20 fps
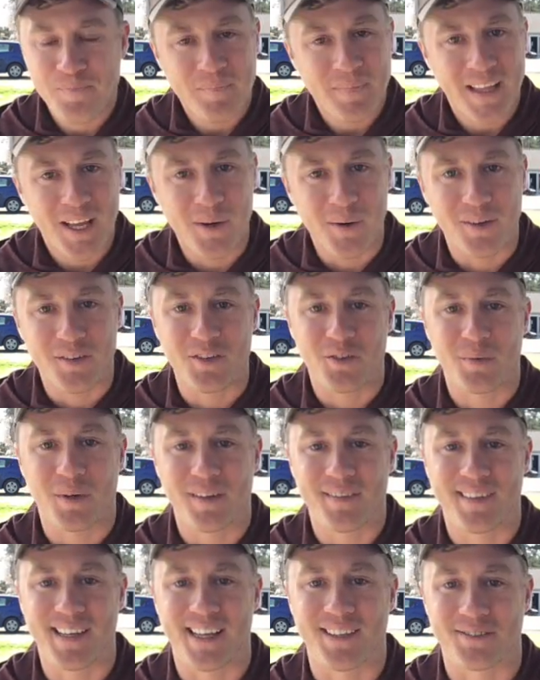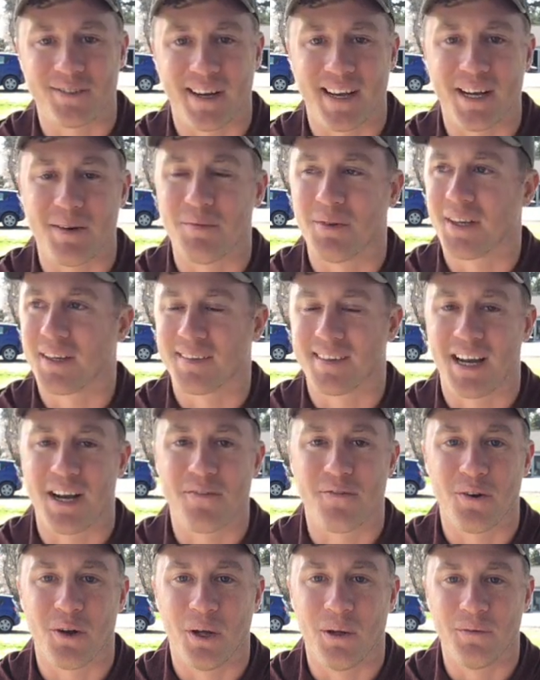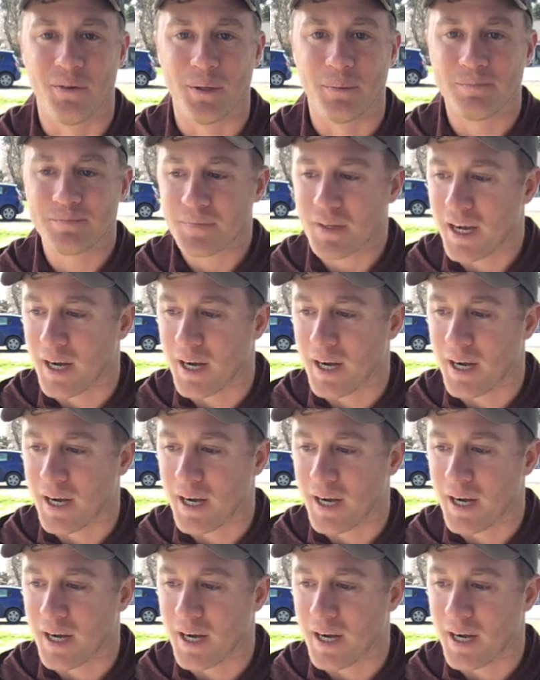anyways, I just want to say that's great, and I'm really excited for all of you.